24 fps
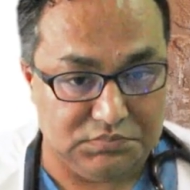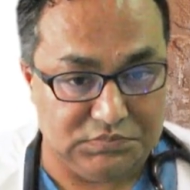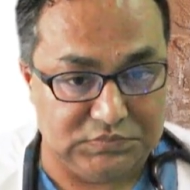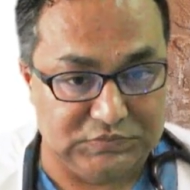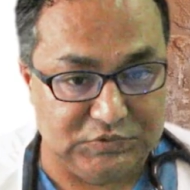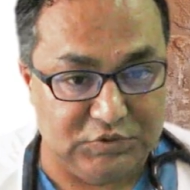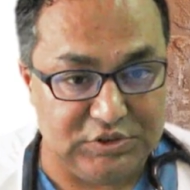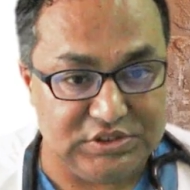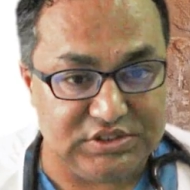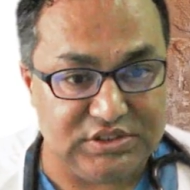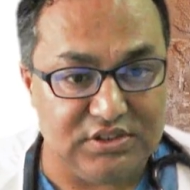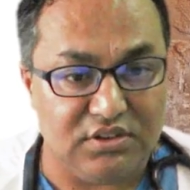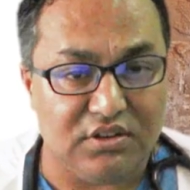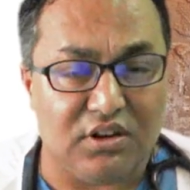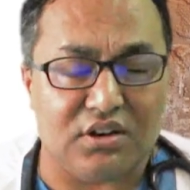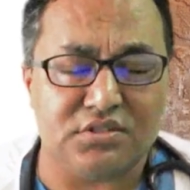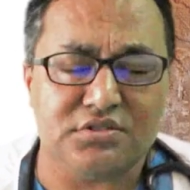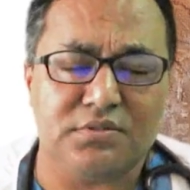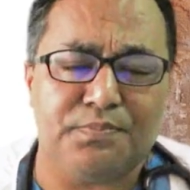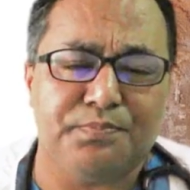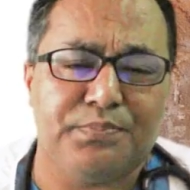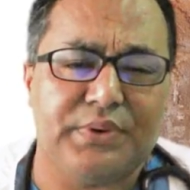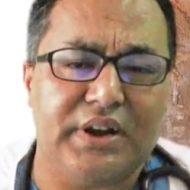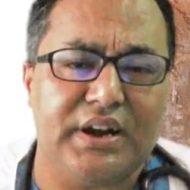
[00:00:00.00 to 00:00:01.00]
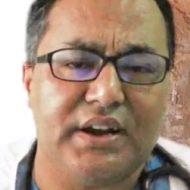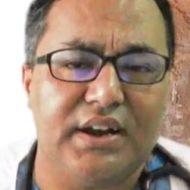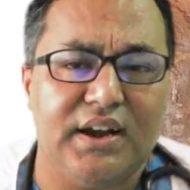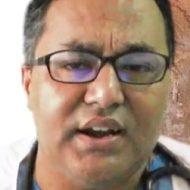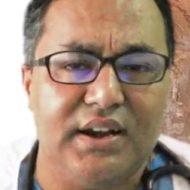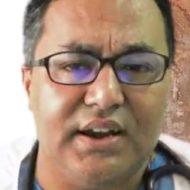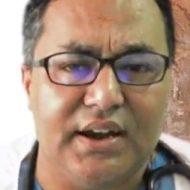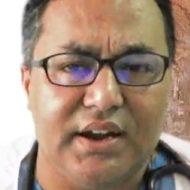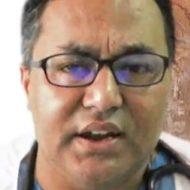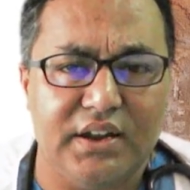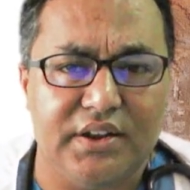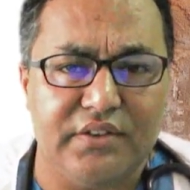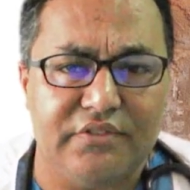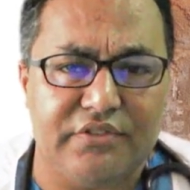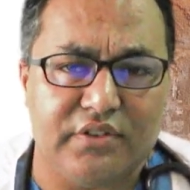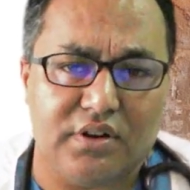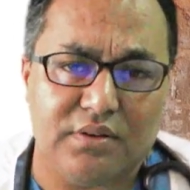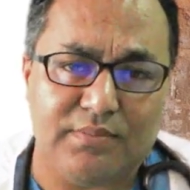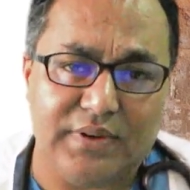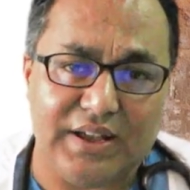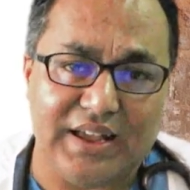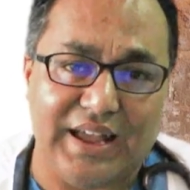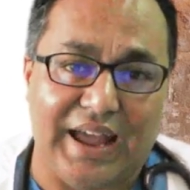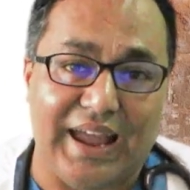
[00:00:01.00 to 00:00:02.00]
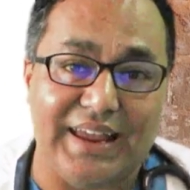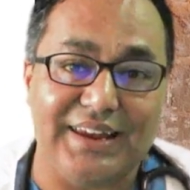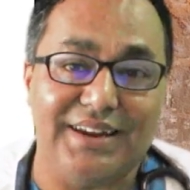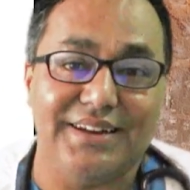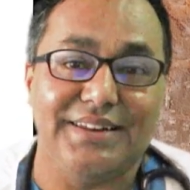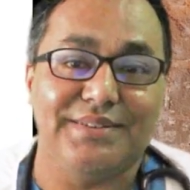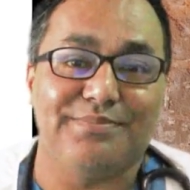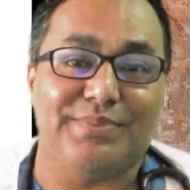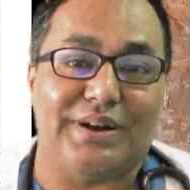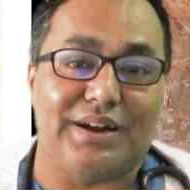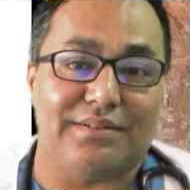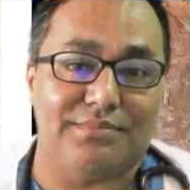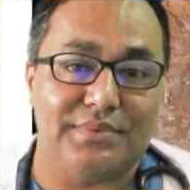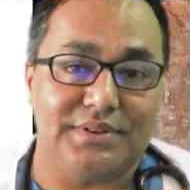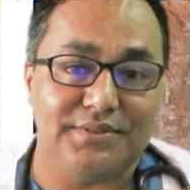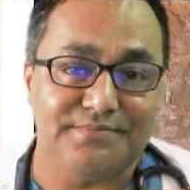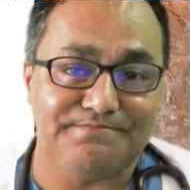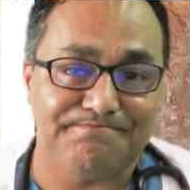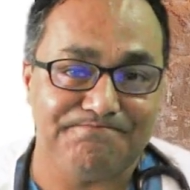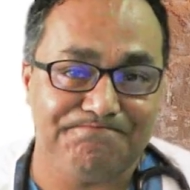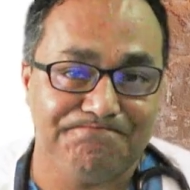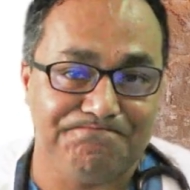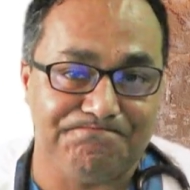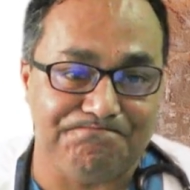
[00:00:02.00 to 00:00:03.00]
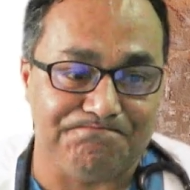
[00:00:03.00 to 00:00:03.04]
We see lots of pregnant lady referred by gynae department